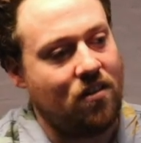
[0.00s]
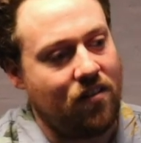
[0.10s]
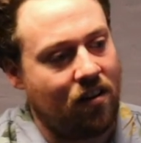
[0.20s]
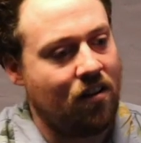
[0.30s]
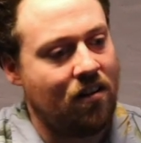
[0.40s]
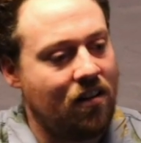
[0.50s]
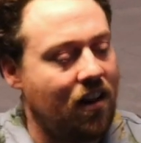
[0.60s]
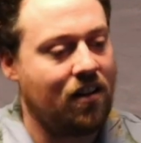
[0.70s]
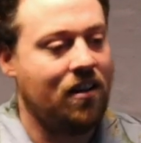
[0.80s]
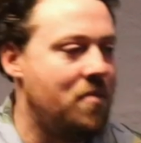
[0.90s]
I was like, oh,
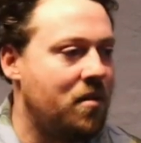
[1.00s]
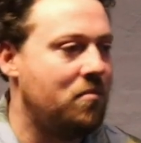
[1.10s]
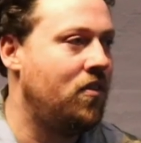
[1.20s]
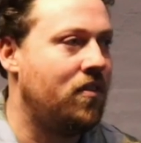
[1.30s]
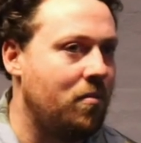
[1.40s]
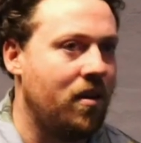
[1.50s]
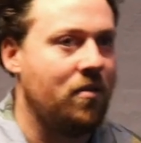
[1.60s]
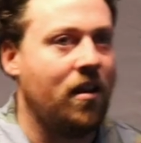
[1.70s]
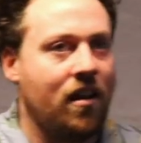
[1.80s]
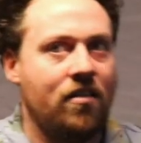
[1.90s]
like I make music, by the
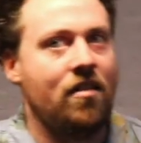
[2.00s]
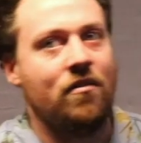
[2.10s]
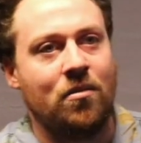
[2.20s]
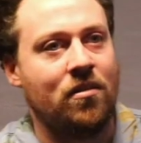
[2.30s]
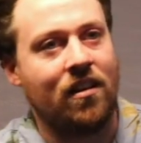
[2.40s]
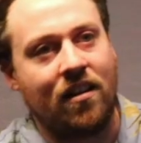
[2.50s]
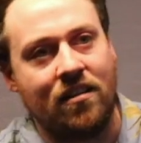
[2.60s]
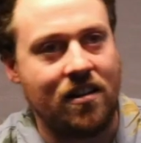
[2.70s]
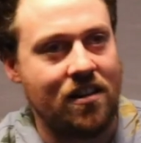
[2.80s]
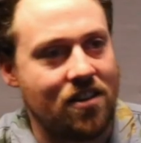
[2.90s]
way. Like, I don't know if you want like a
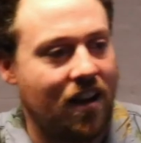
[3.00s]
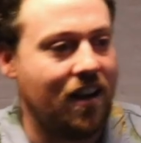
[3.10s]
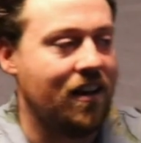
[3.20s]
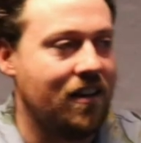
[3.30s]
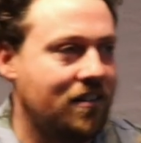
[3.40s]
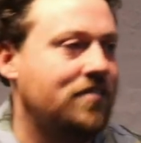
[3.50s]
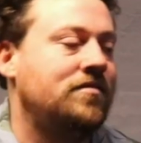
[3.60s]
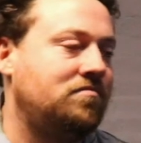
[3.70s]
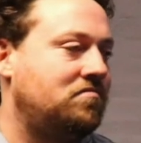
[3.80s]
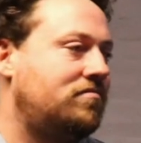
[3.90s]
DJ, and
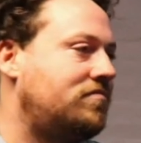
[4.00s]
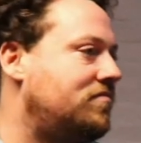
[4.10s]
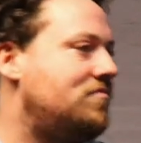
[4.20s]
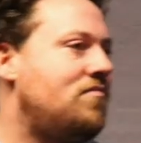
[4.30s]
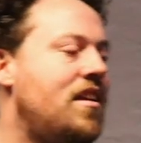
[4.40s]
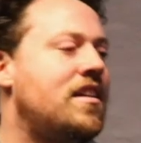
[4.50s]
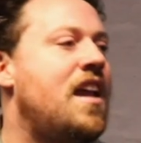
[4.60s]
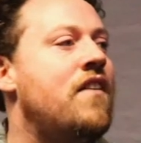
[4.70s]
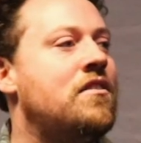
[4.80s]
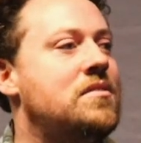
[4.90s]

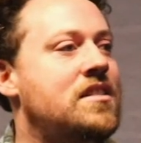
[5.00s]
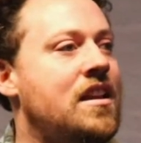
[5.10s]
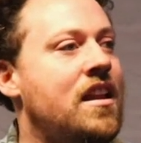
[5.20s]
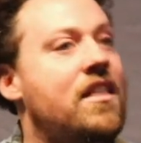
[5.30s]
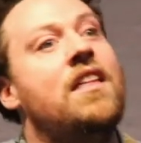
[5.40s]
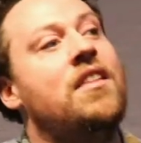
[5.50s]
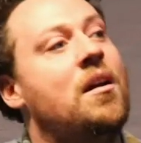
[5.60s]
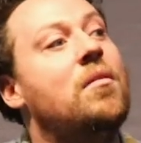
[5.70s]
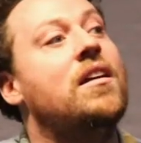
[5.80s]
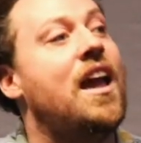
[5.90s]
gave them a CD. And then I think
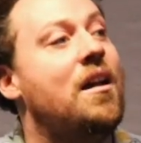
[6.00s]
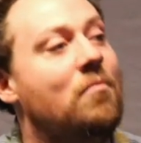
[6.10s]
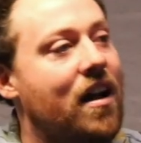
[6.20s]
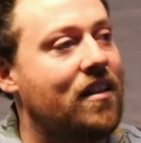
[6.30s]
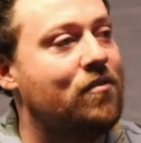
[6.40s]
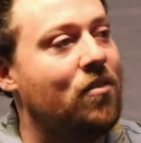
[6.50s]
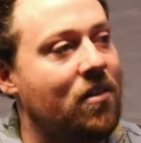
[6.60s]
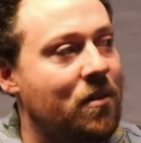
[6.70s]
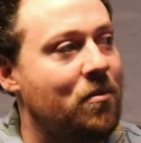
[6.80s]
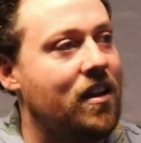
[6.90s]
I probably came back the
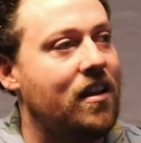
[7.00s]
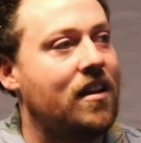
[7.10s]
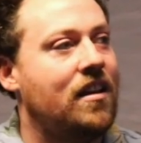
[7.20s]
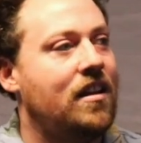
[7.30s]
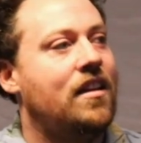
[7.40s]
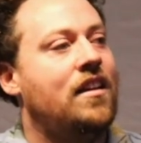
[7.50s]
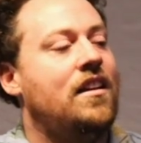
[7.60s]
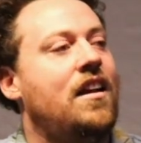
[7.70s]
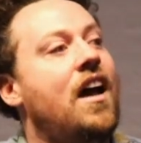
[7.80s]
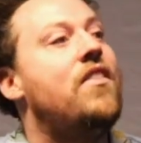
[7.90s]
following week,
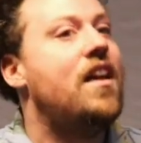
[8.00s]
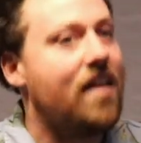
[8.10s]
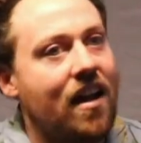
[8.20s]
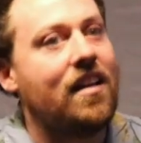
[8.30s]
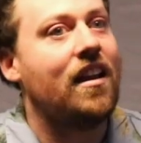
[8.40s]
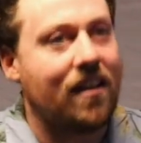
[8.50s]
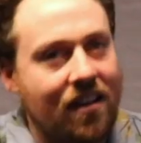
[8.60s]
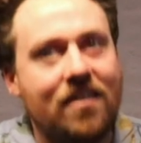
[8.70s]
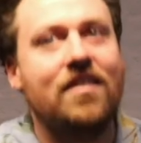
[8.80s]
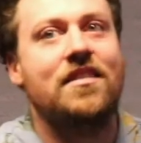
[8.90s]
and then had
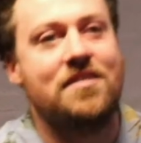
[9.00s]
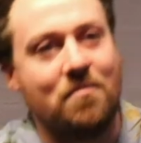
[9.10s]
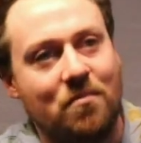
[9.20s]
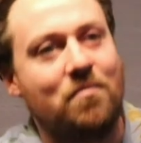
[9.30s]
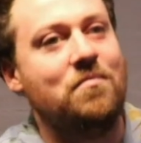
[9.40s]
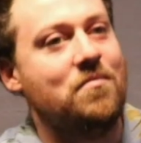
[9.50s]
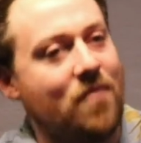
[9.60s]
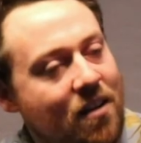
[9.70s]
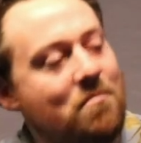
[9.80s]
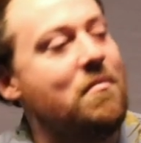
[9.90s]
like some.
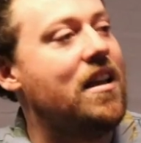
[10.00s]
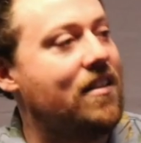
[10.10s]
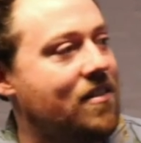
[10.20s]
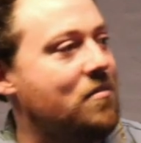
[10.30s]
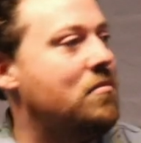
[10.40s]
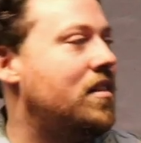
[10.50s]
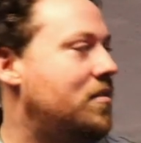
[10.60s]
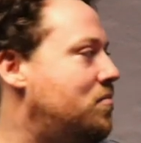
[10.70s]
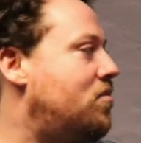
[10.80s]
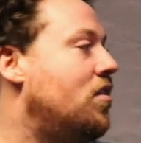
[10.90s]
I'd made some
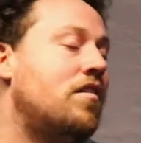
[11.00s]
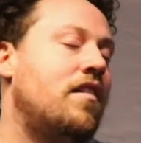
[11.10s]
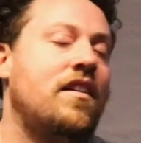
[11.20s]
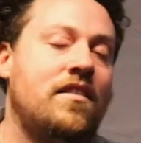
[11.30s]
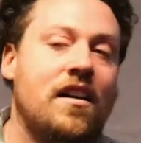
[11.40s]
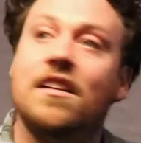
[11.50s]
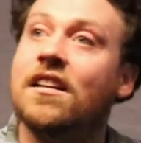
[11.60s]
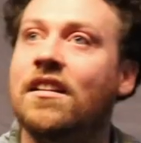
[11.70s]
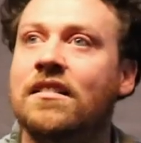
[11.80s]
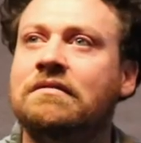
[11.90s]
uh, progress. I don't know.